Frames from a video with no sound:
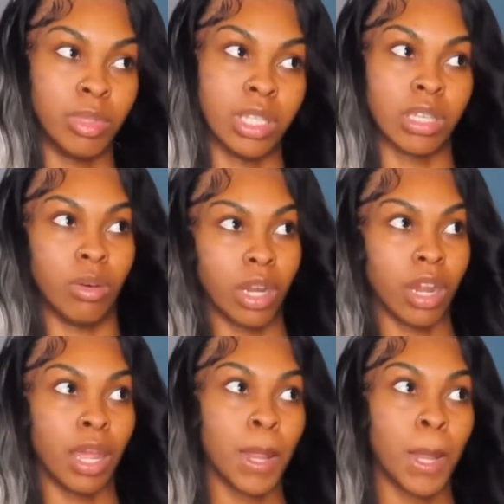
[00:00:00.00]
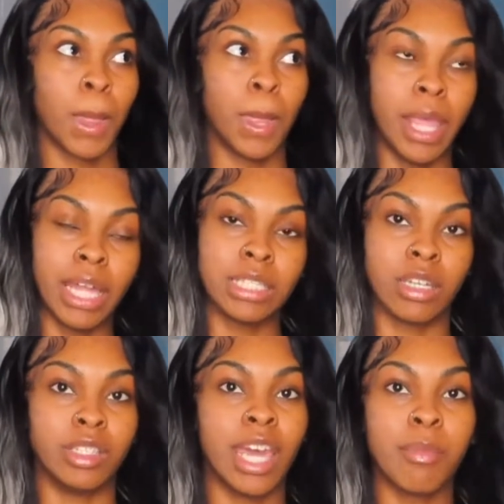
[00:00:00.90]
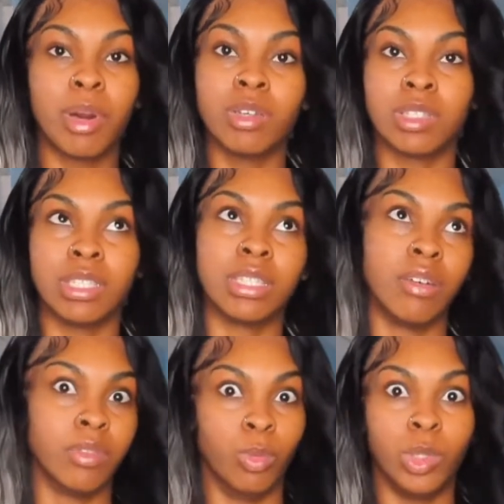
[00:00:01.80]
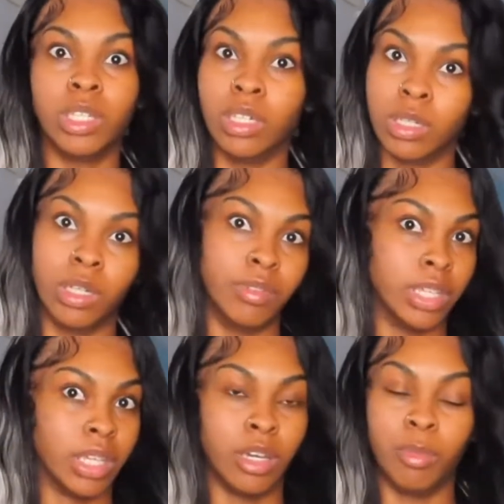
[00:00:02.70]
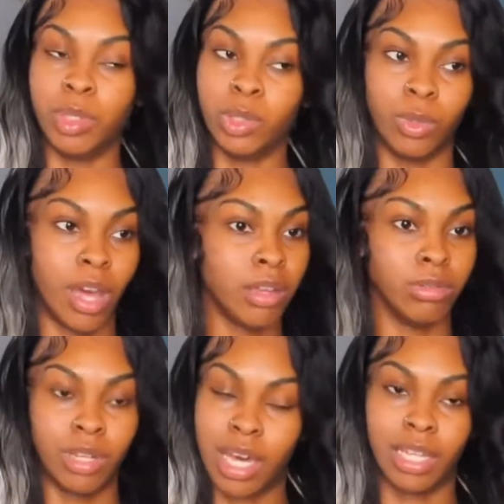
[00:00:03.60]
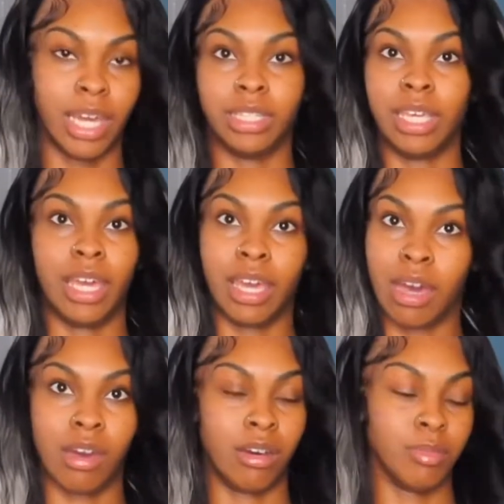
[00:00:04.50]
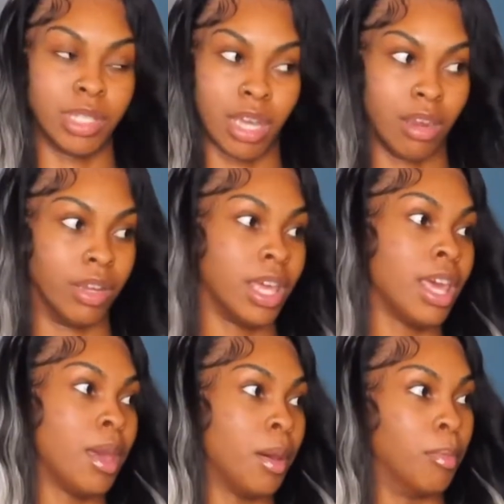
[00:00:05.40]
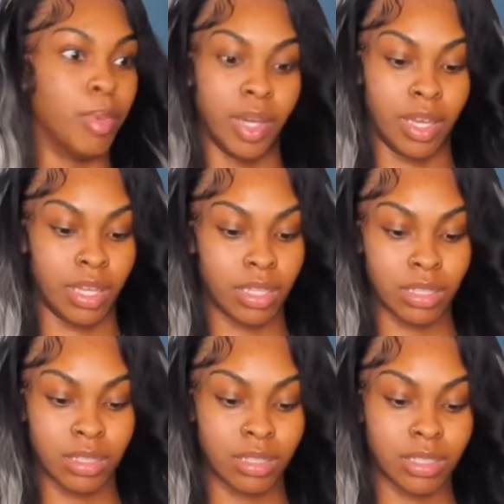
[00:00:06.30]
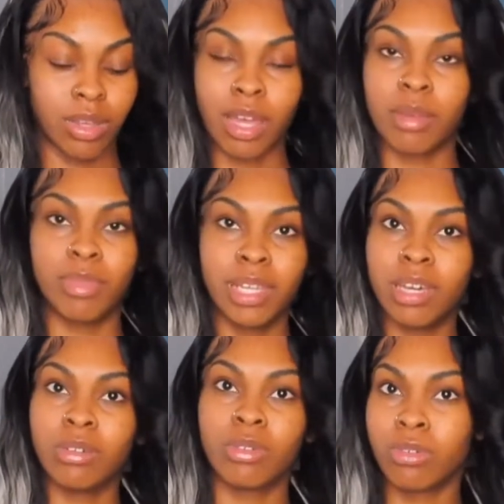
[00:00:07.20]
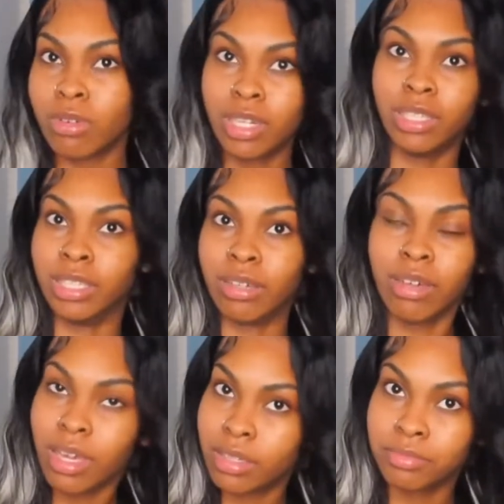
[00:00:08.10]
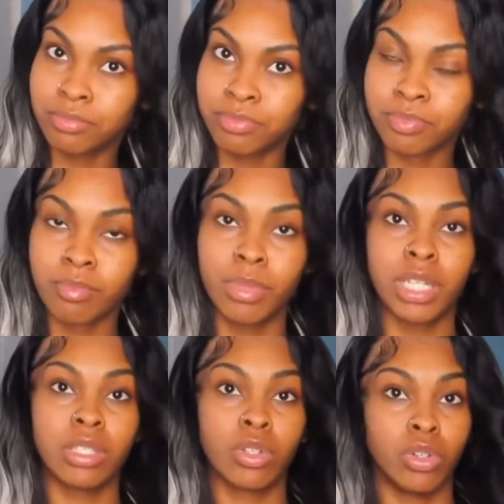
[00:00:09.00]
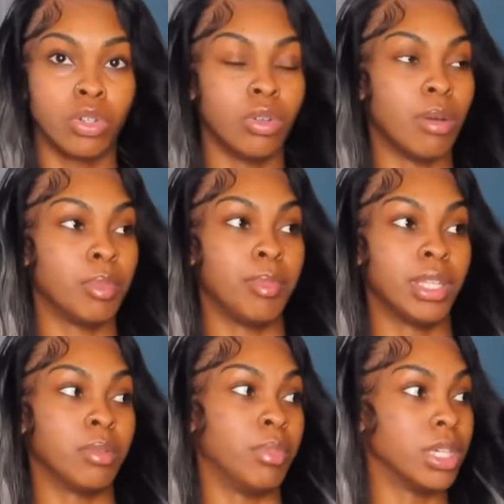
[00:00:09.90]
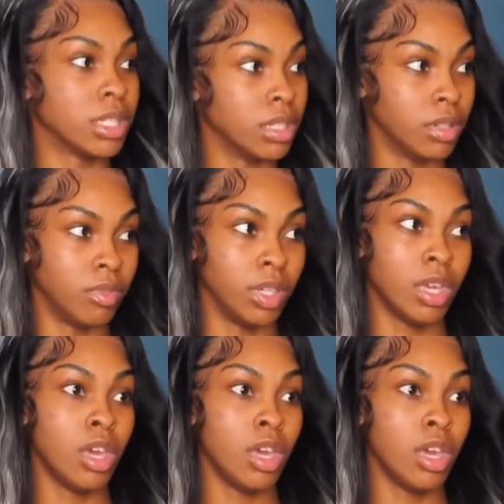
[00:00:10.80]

Let's go there. Dallas gonna they post the stuff the week of that they're gonna be doing. I do not like that at all. I'm sorry. But so I can plan accordingly, okay? But it's cool. I'm gonna make the best of it.